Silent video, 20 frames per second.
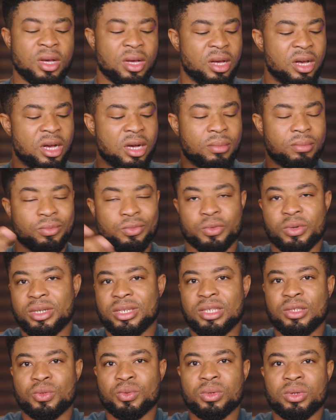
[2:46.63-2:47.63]

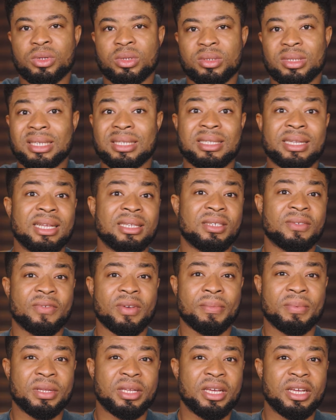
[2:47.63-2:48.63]
running dual instances of
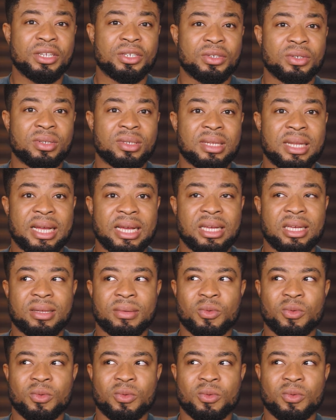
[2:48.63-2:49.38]
applications like